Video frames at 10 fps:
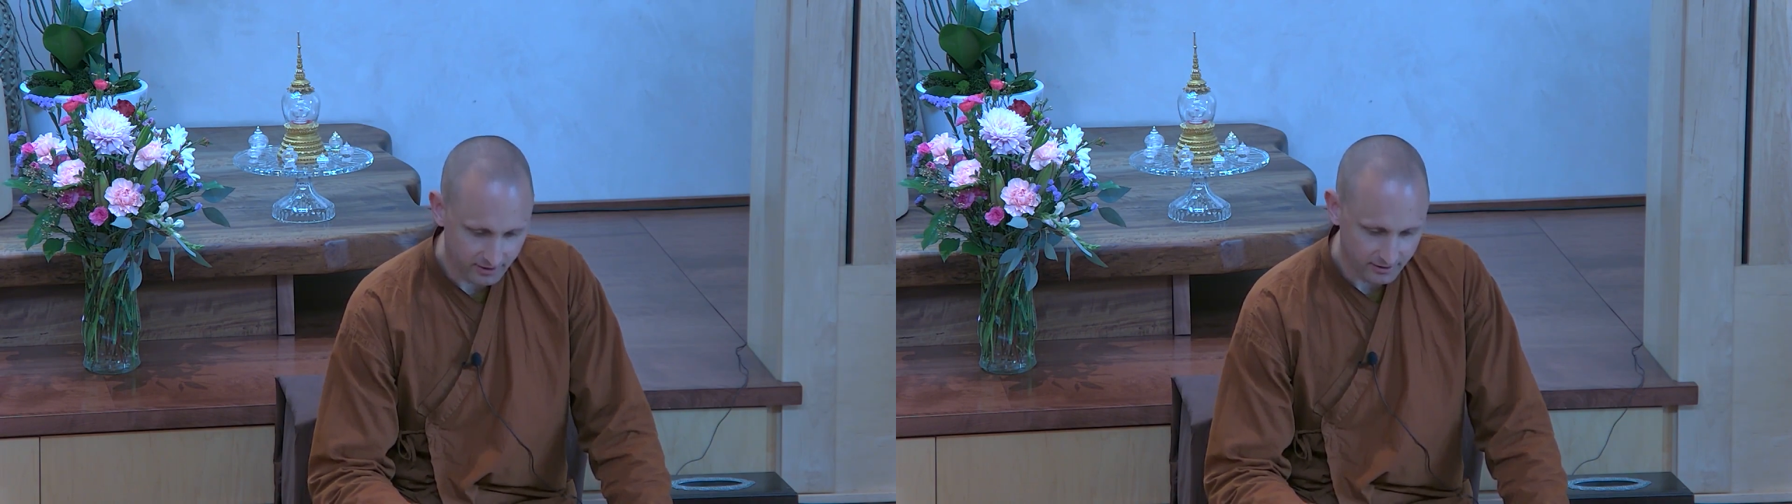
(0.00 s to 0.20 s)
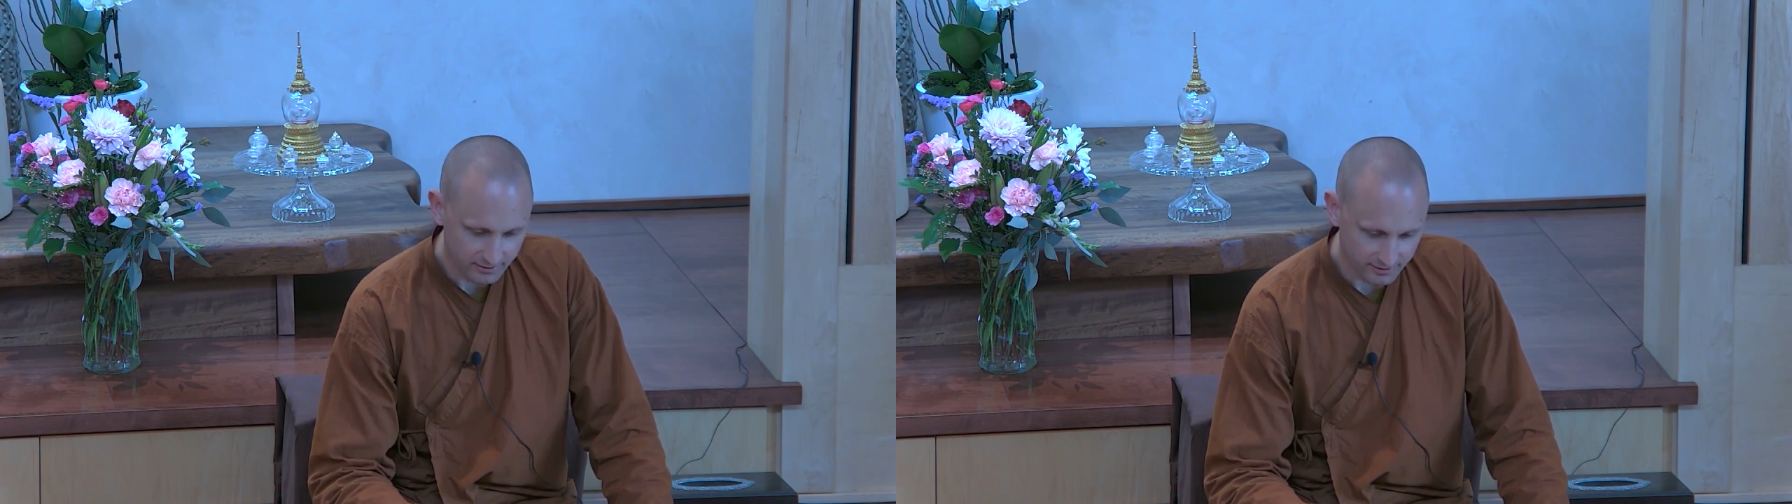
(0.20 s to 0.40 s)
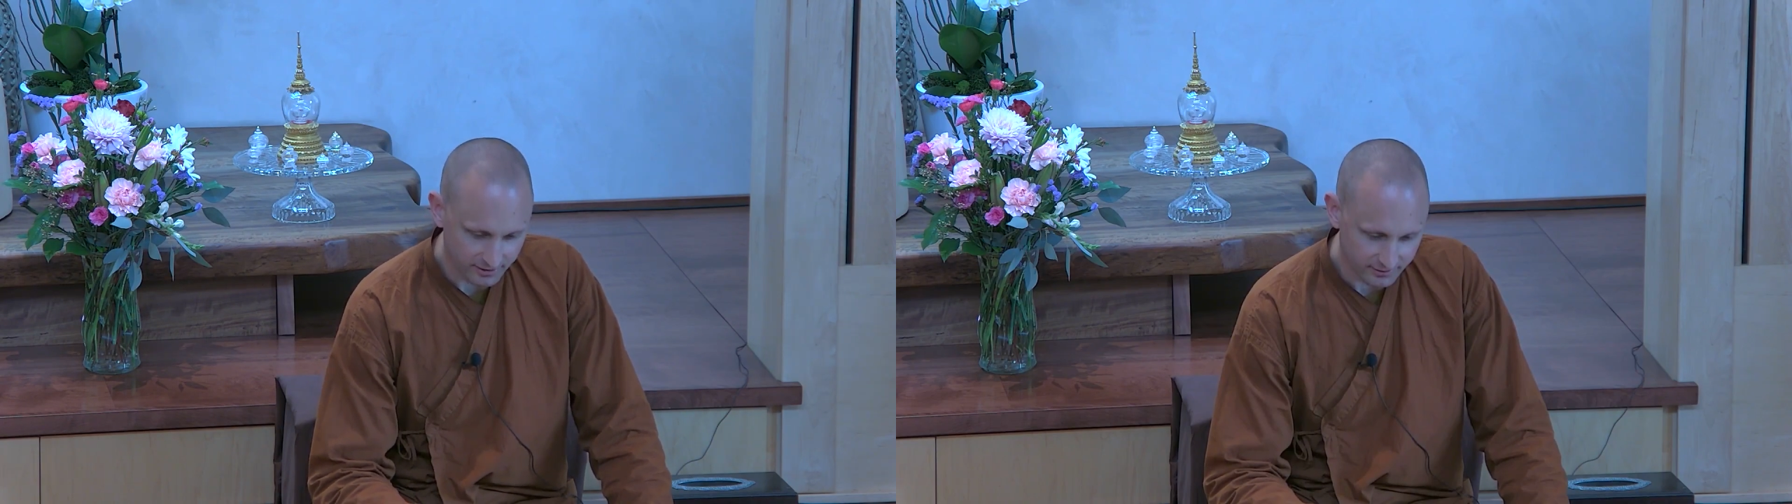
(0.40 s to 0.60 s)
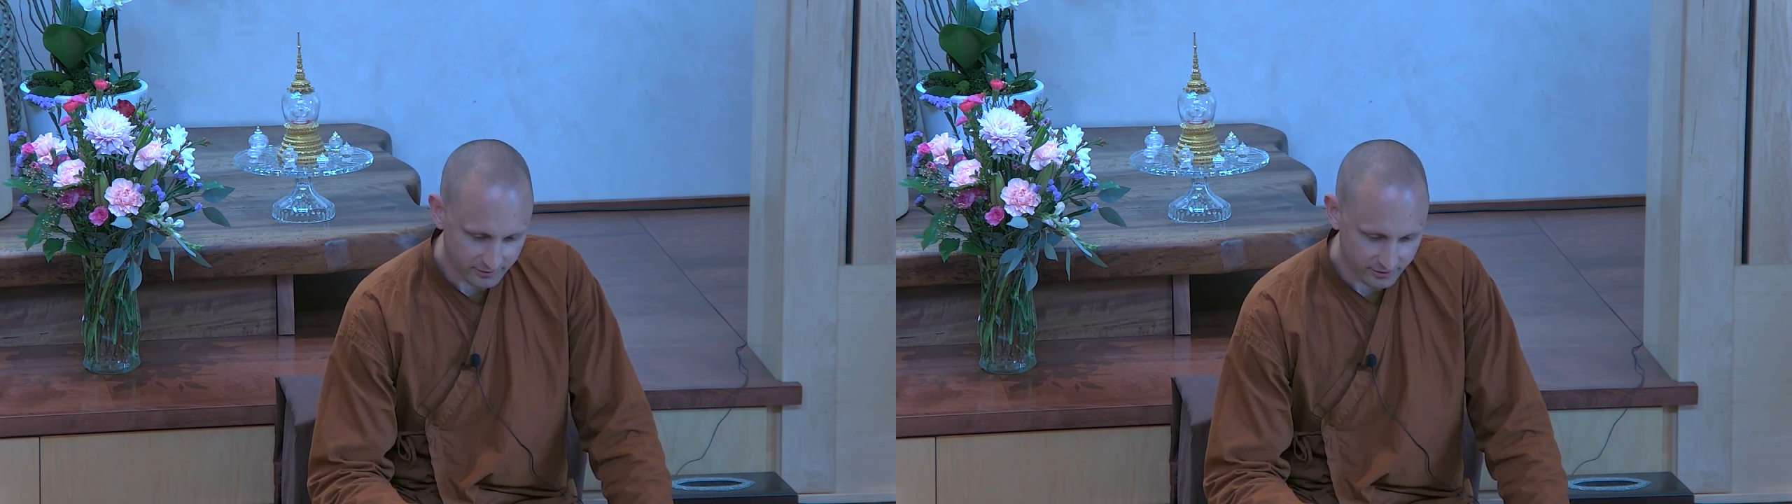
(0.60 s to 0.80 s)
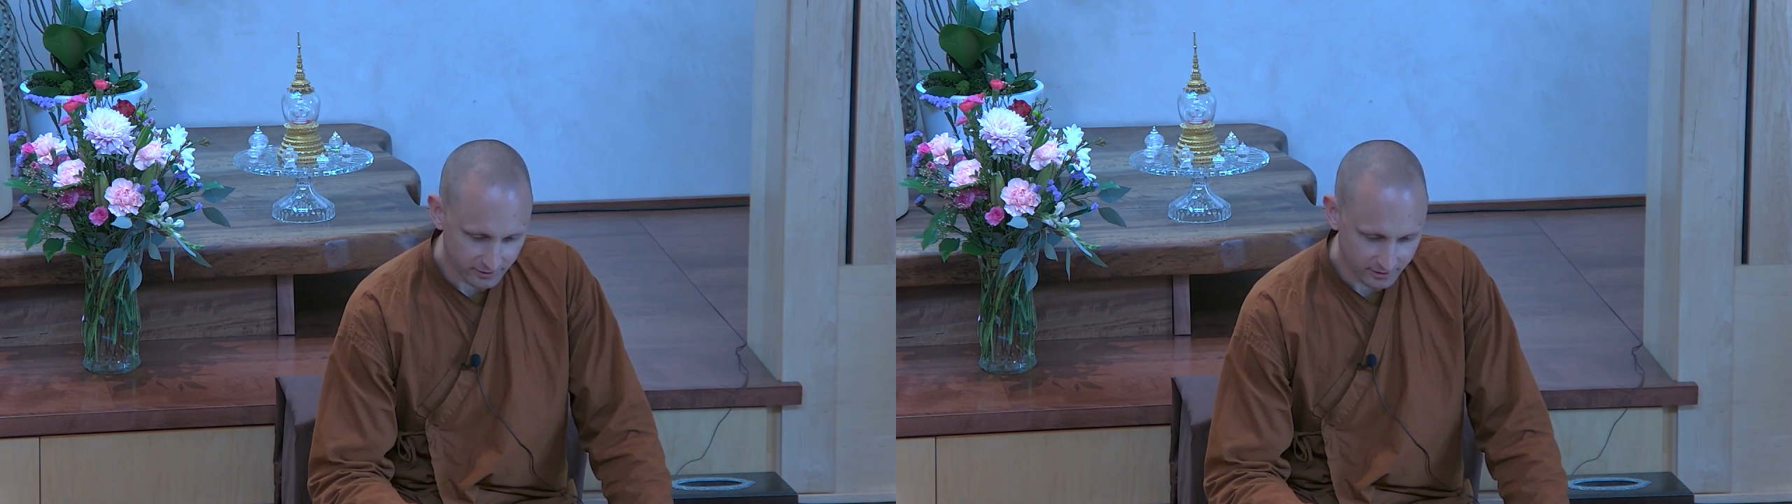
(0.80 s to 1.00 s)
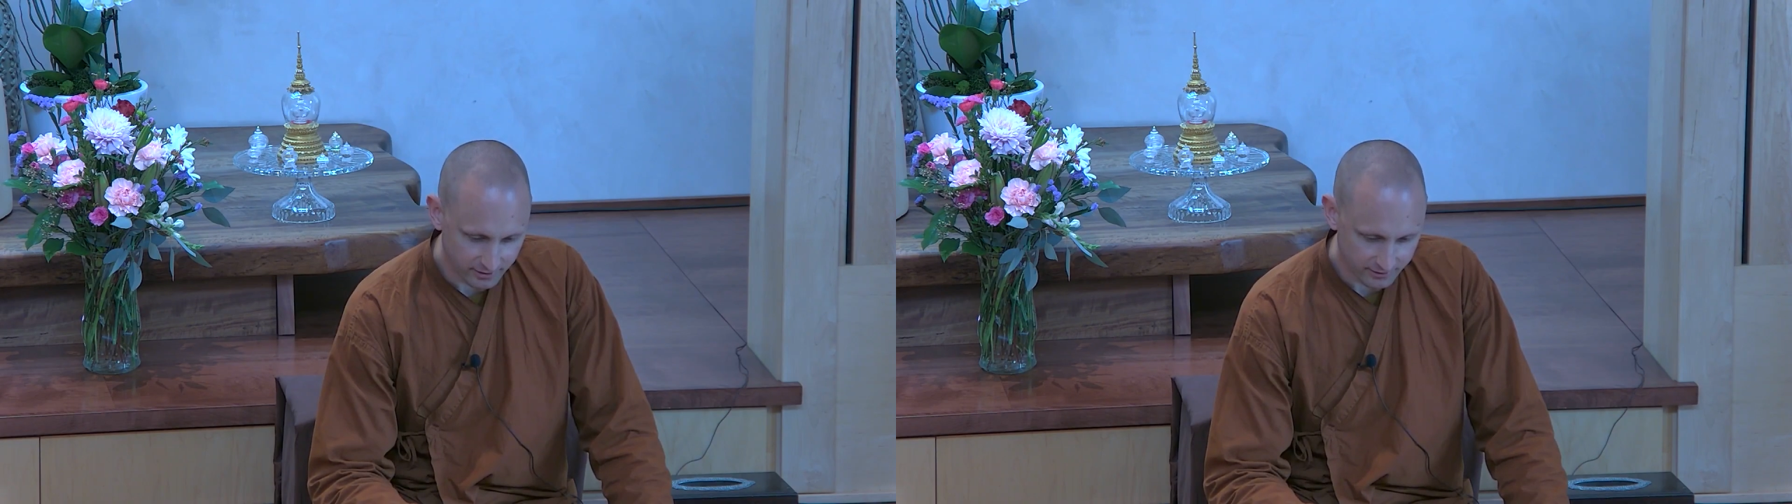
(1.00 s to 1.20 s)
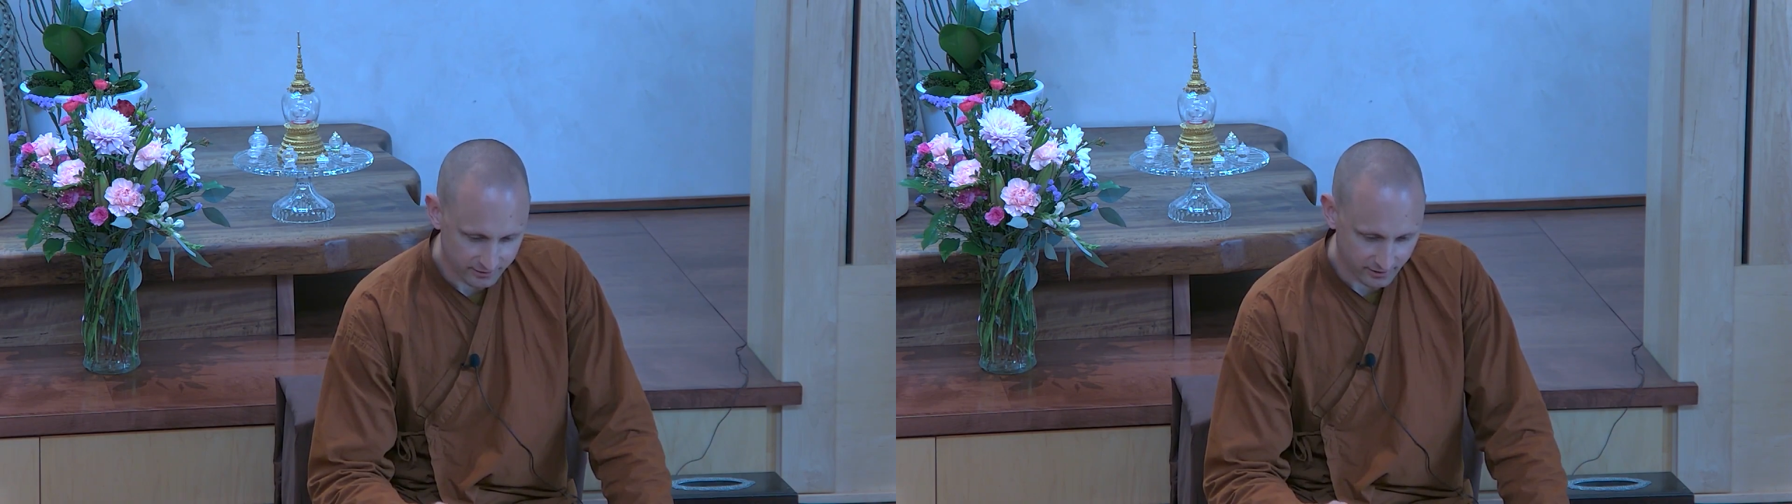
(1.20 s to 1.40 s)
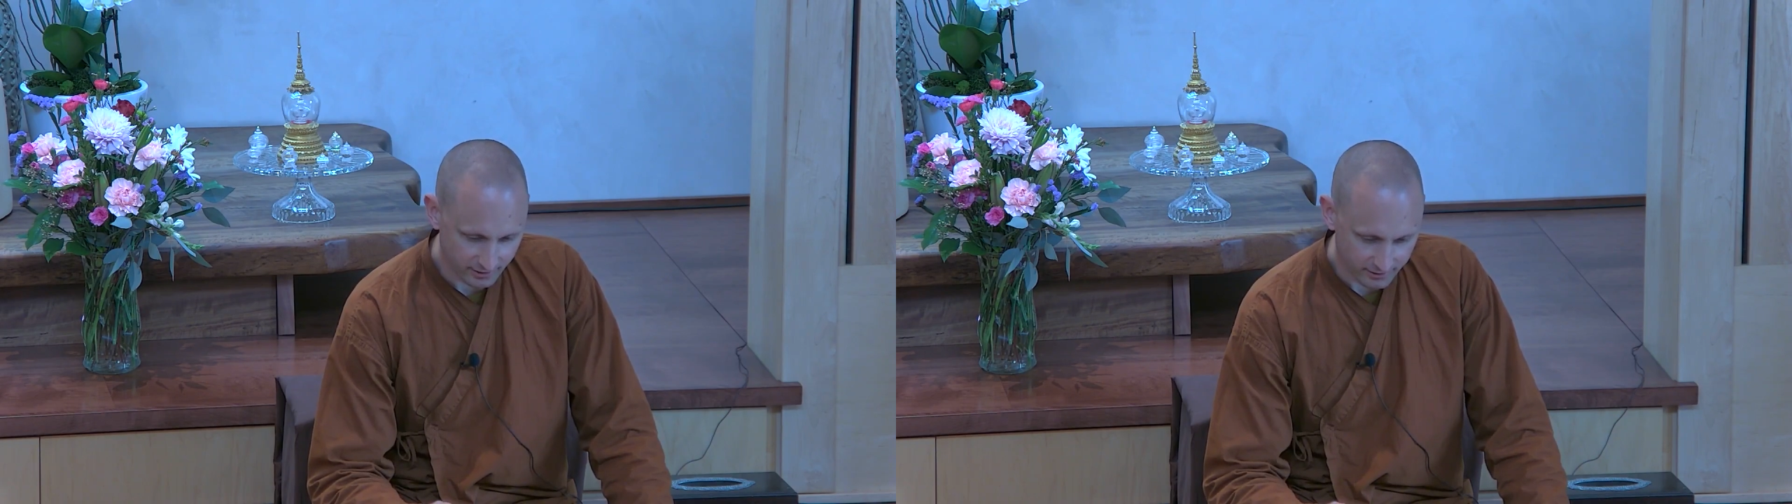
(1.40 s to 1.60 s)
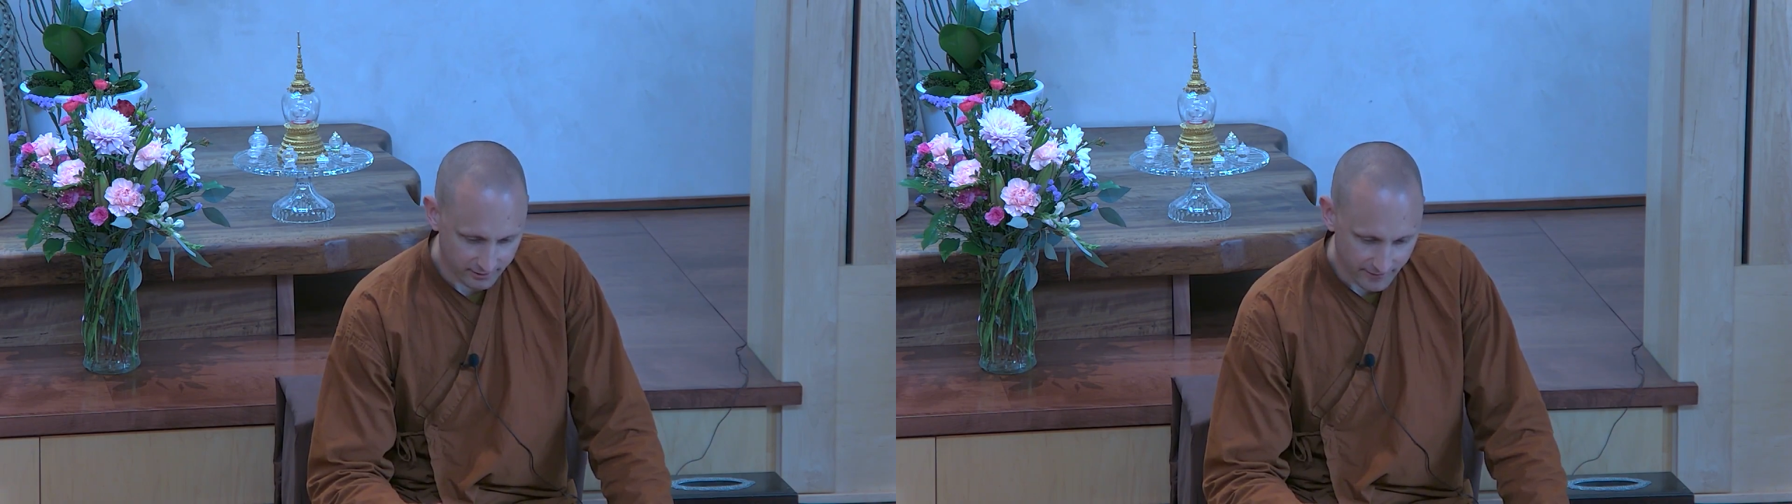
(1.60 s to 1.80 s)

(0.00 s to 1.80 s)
leads the talk aside,